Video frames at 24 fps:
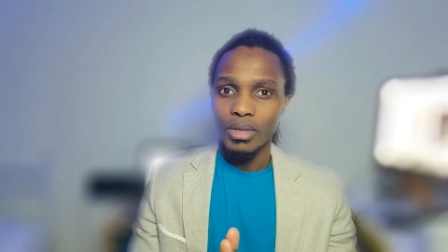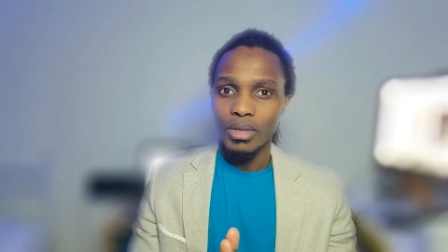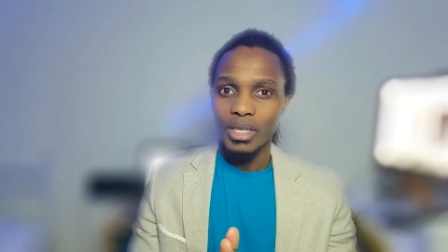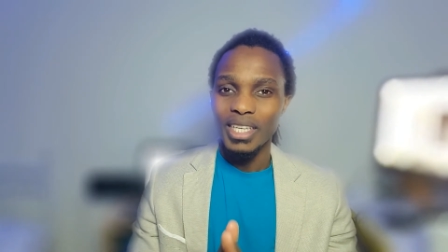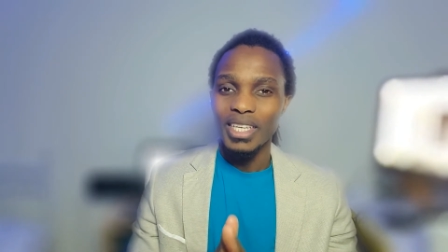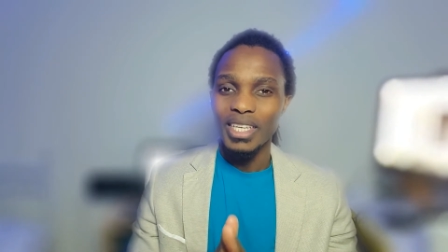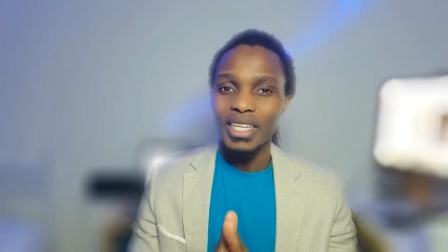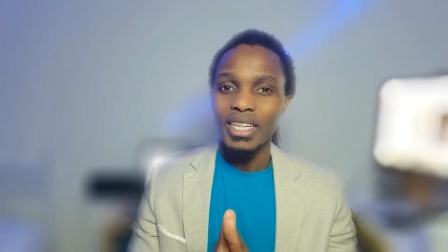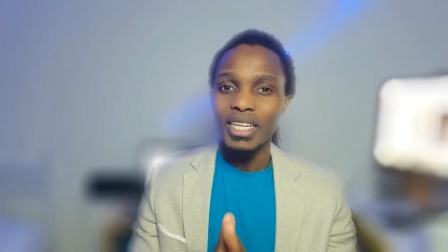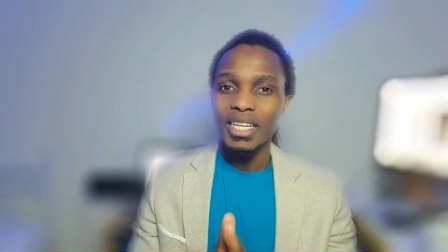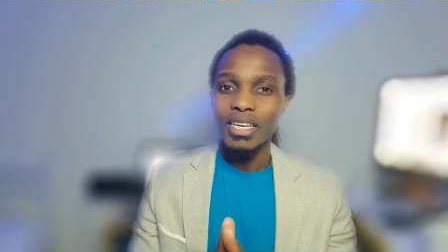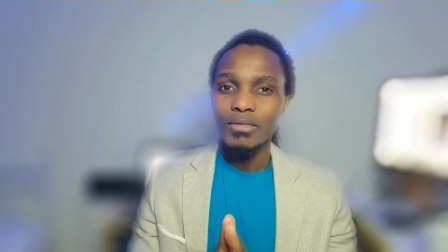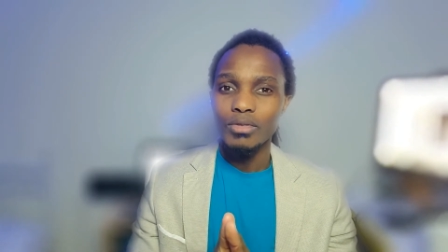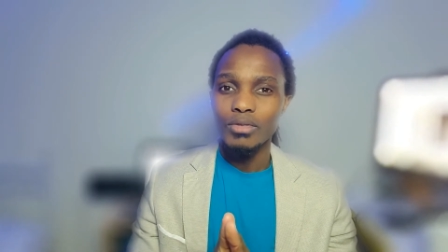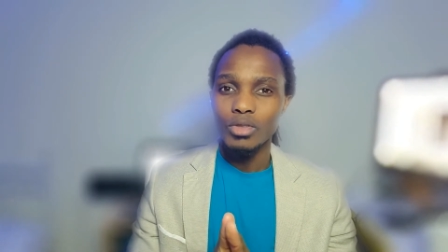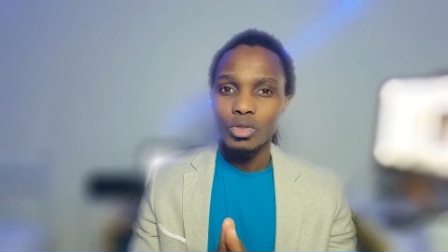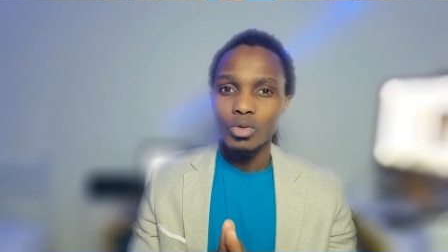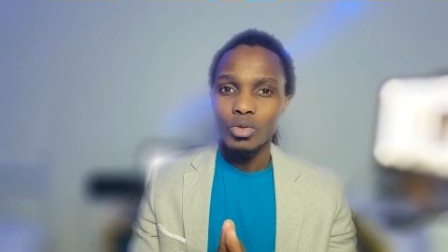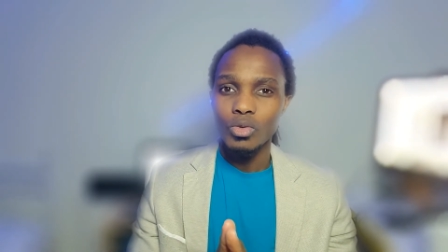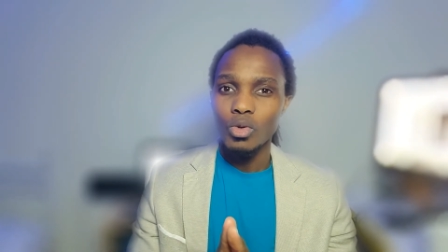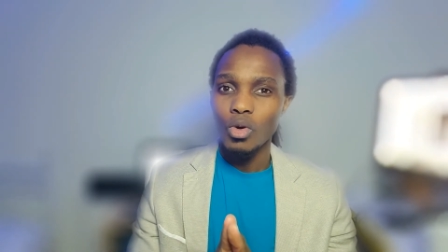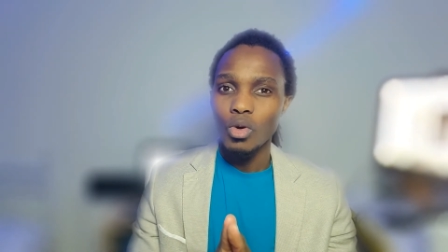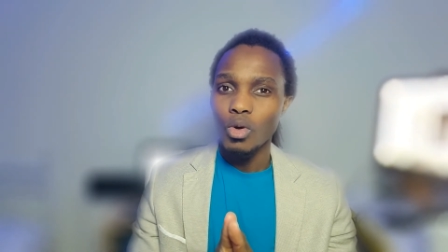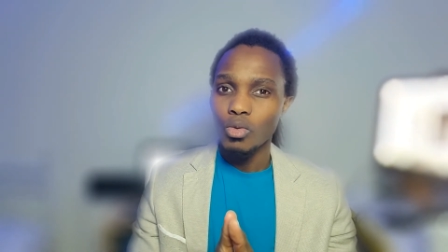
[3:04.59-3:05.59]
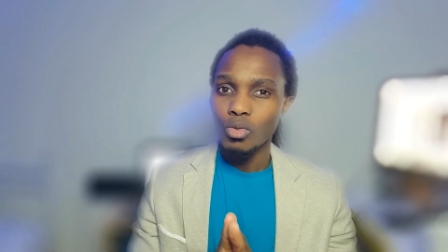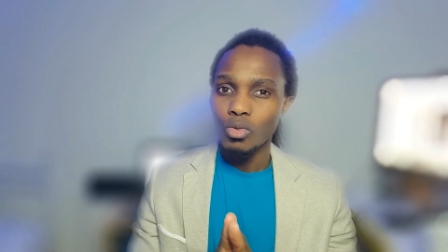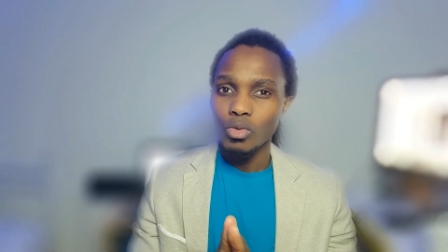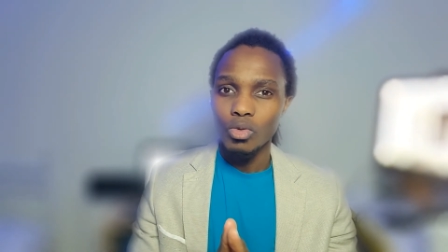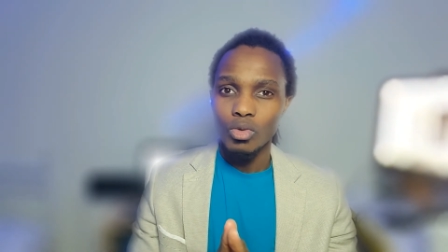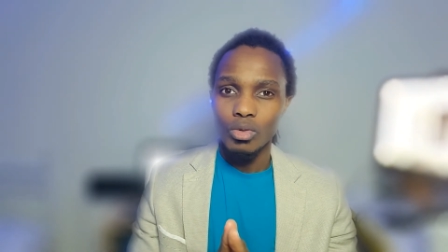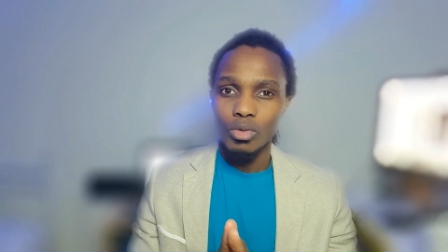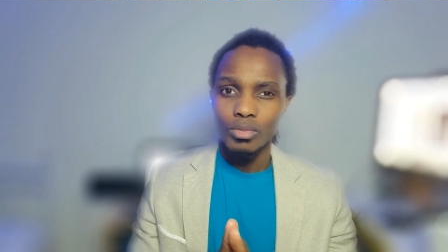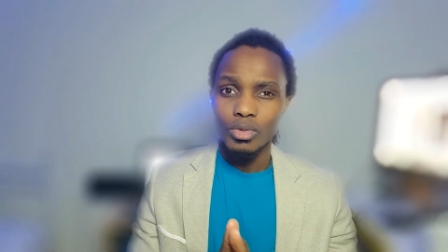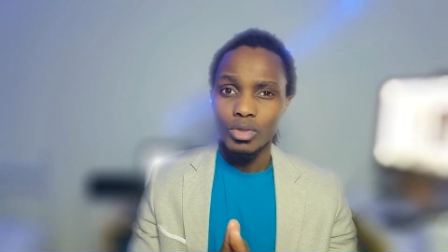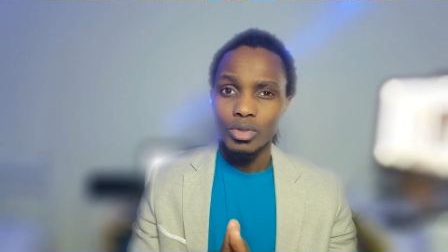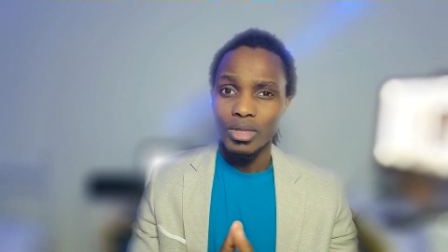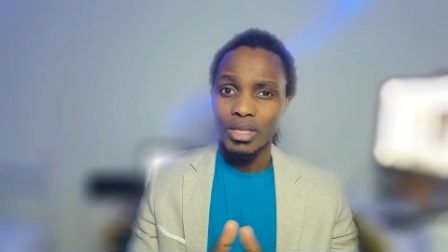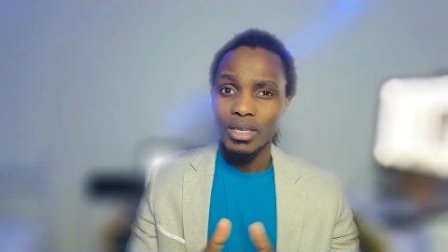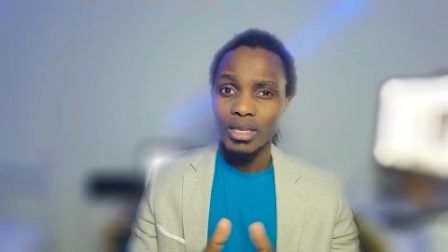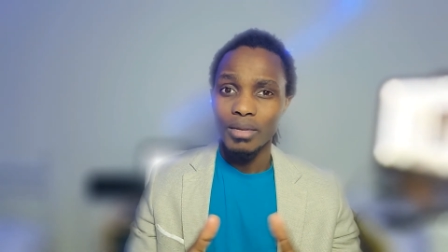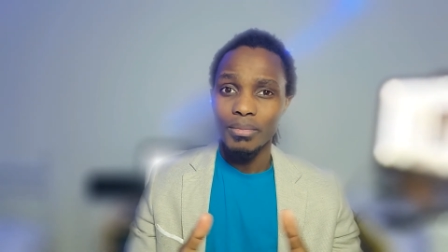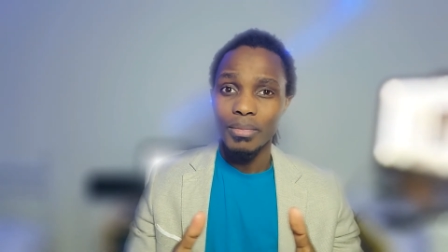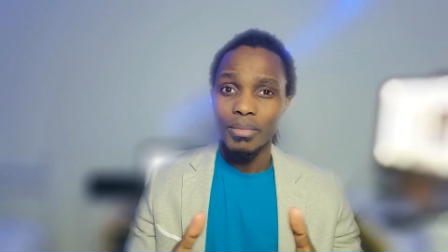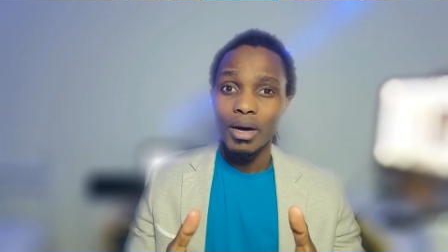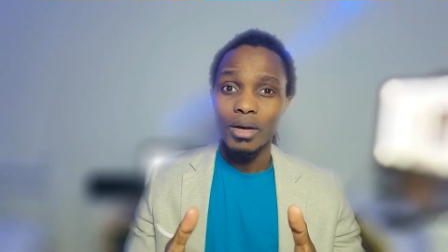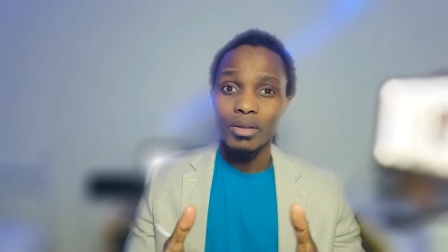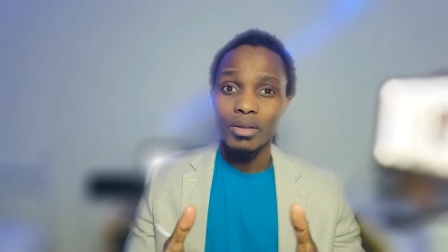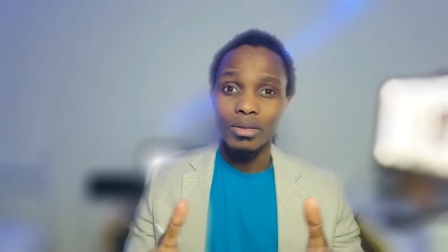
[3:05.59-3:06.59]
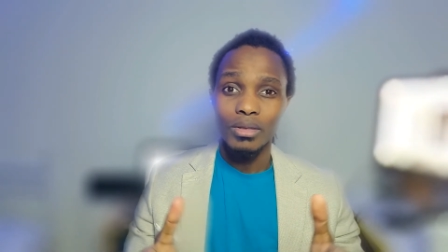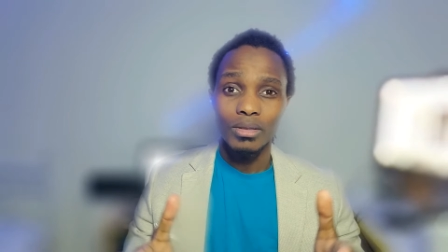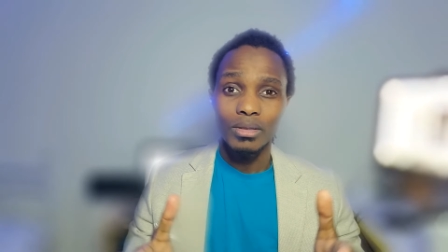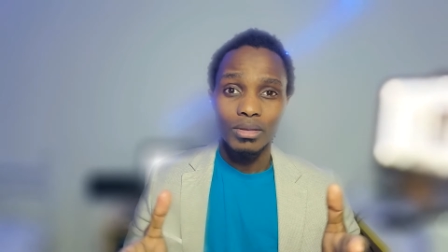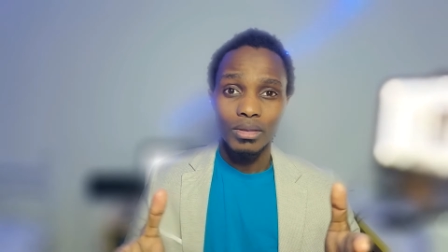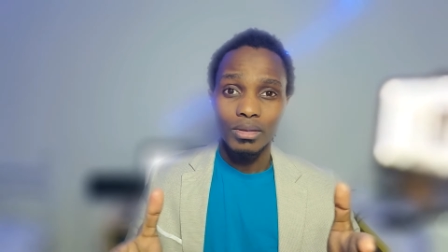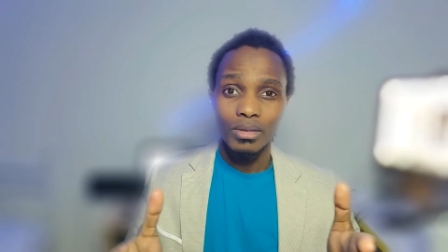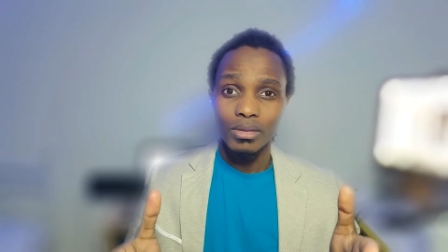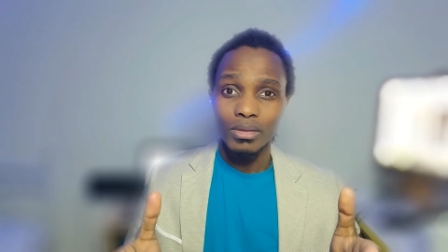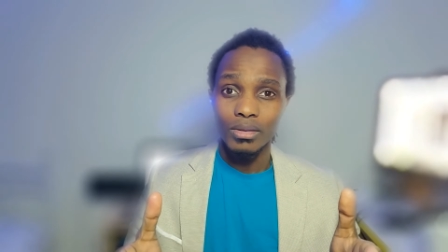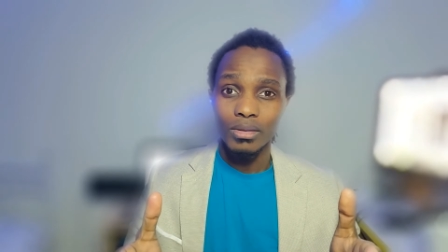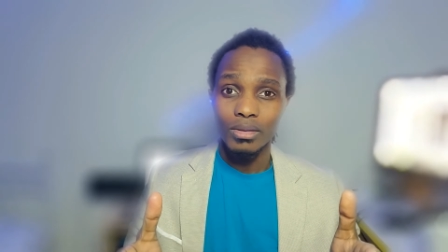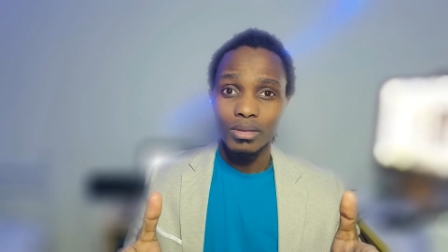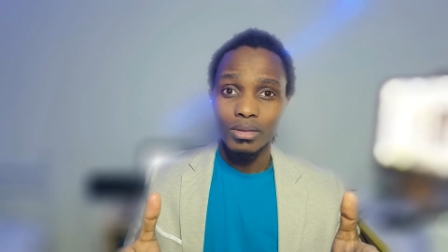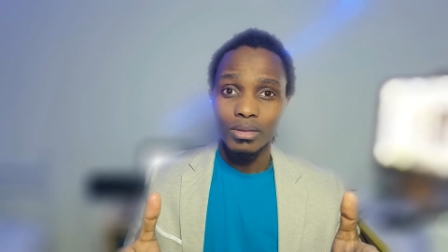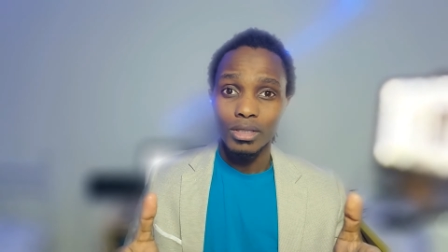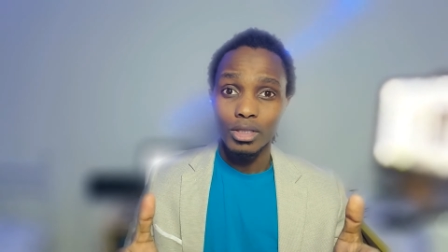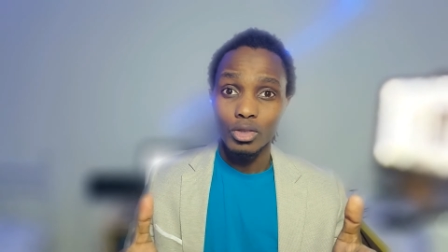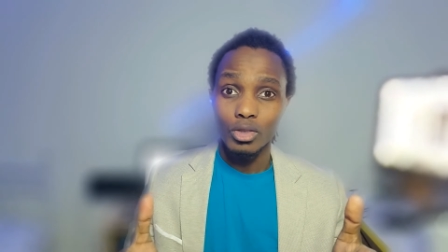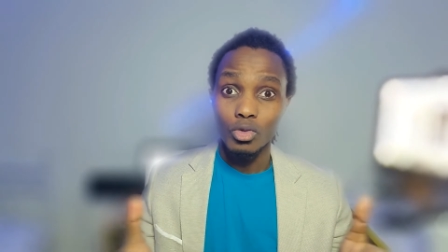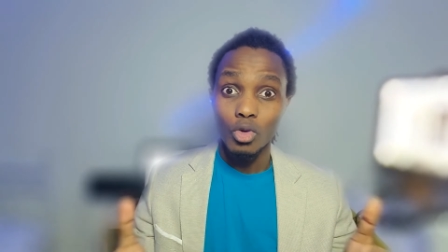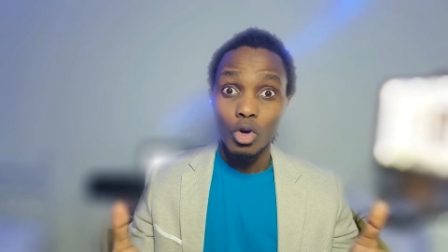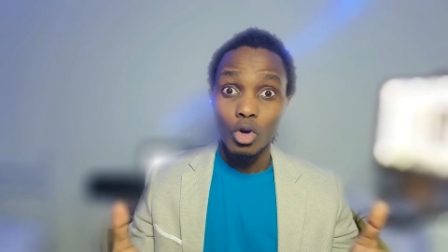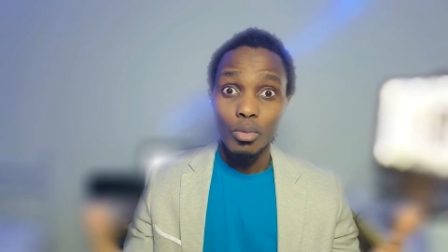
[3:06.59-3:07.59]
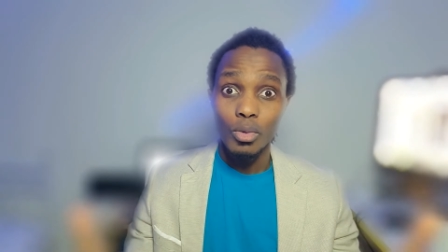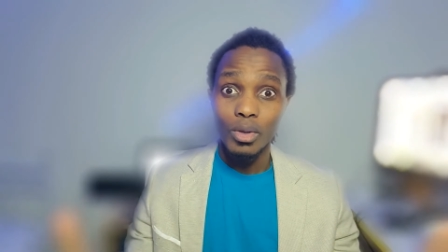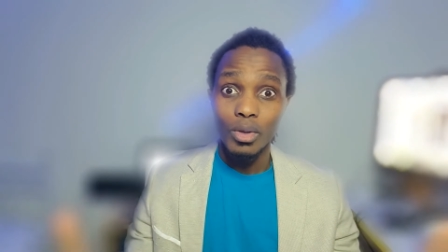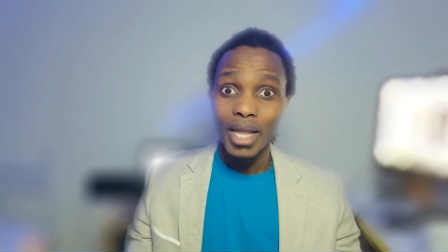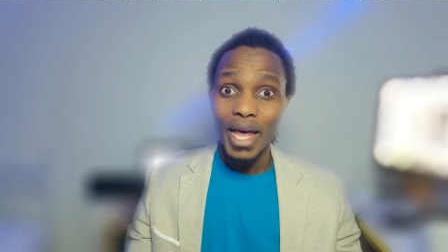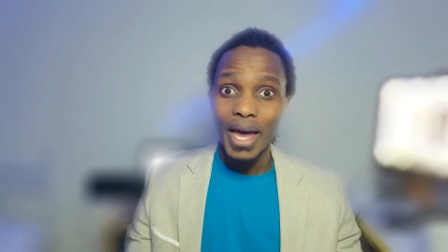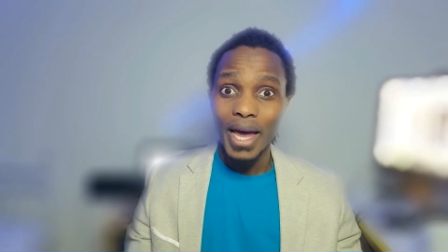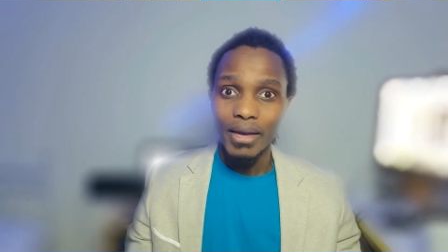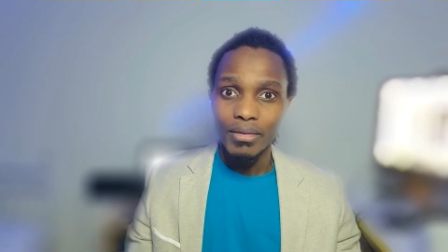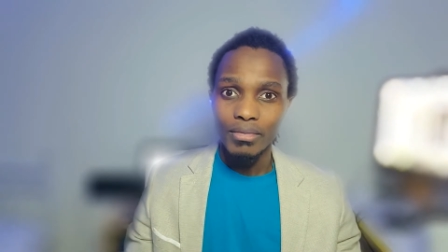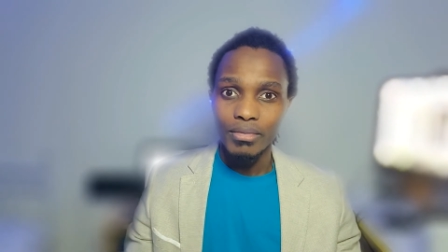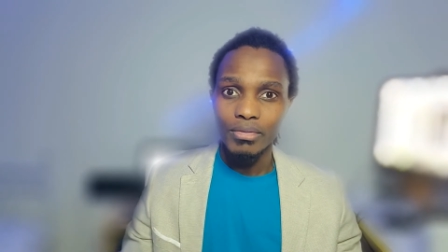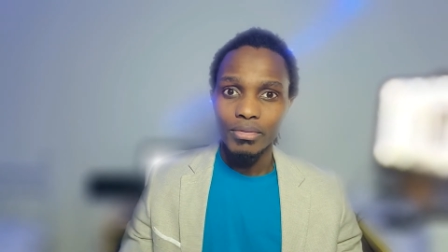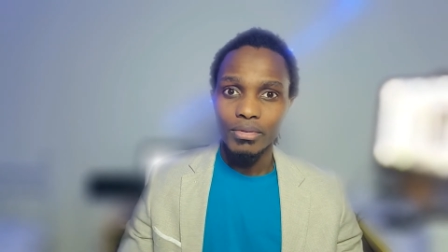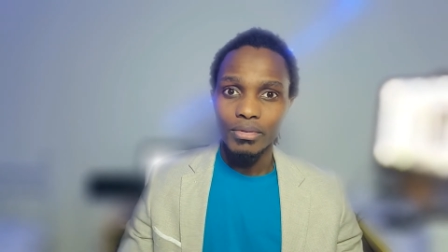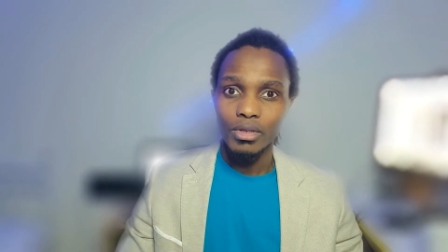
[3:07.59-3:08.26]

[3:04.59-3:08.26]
it leaves you no room to think about the normal life,